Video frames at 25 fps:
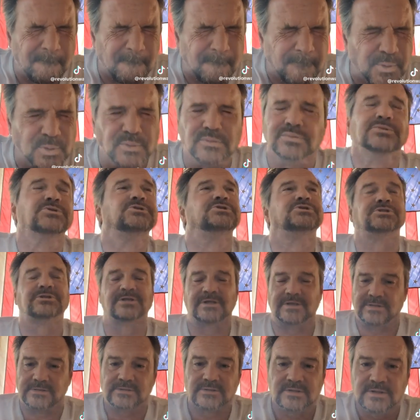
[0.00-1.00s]

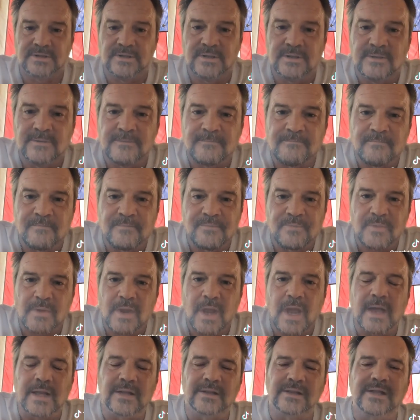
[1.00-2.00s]
bullshit.
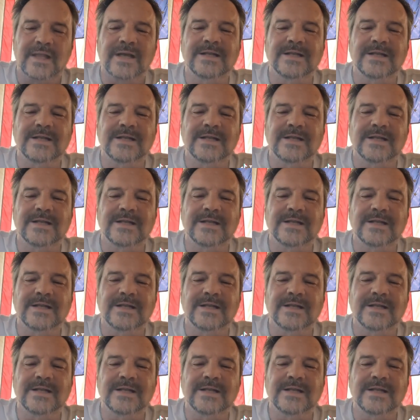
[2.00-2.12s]
And